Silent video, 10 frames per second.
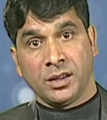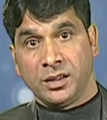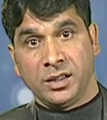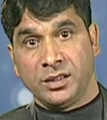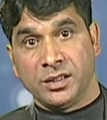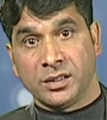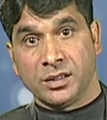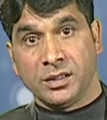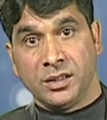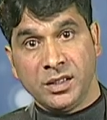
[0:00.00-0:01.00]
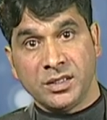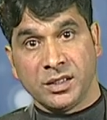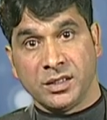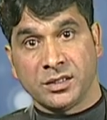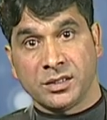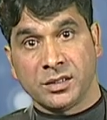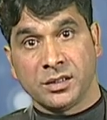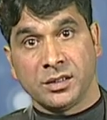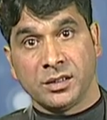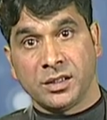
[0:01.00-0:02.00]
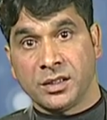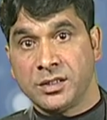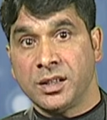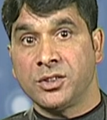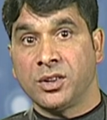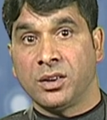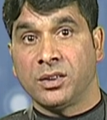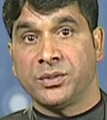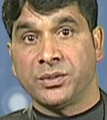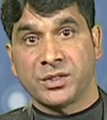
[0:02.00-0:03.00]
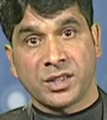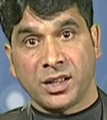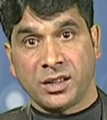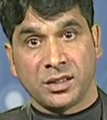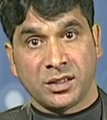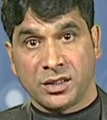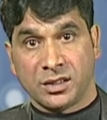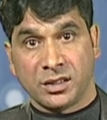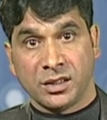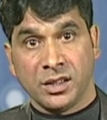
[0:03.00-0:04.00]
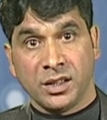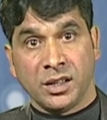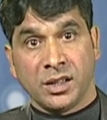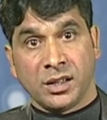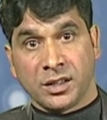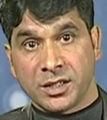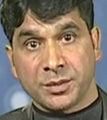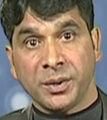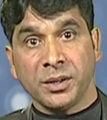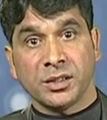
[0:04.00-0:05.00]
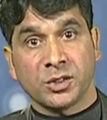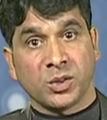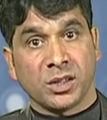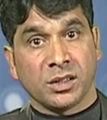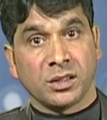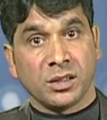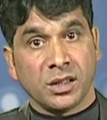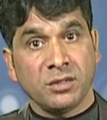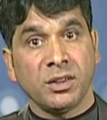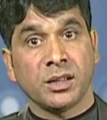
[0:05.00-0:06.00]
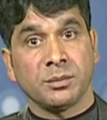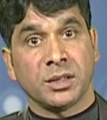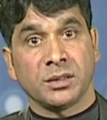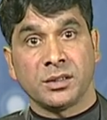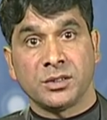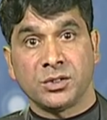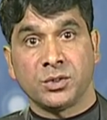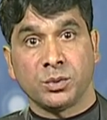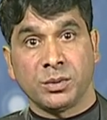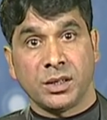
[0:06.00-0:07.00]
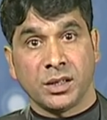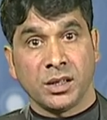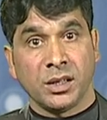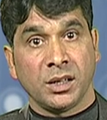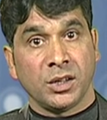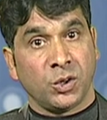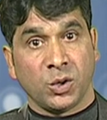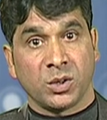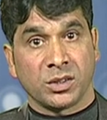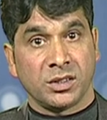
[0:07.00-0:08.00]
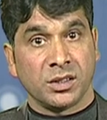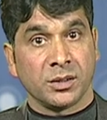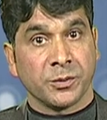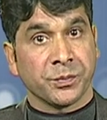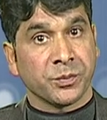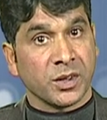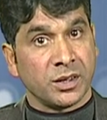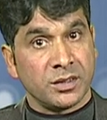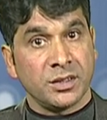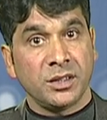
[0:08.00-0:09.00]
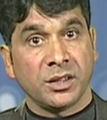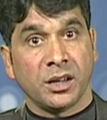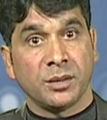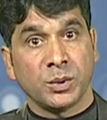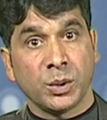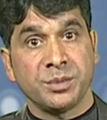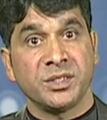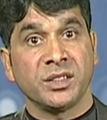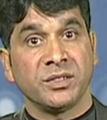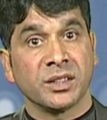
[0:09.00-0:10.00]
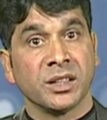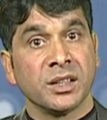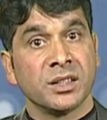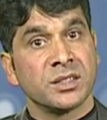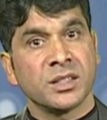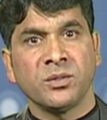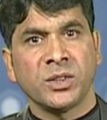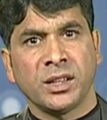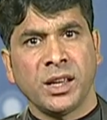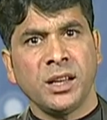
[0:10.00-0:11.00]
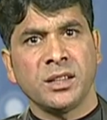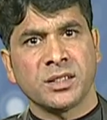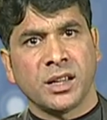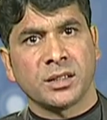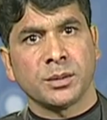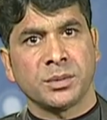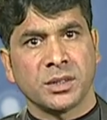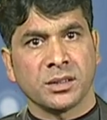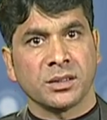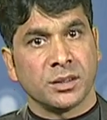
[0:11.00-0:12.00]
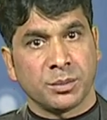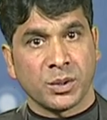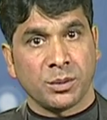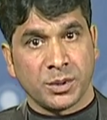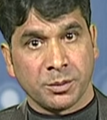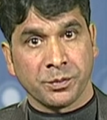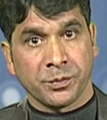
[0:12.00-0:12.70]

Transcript: neither is it the result of trial and error responding to an environmental stimuli nor the result of observing someone else attempting the problem.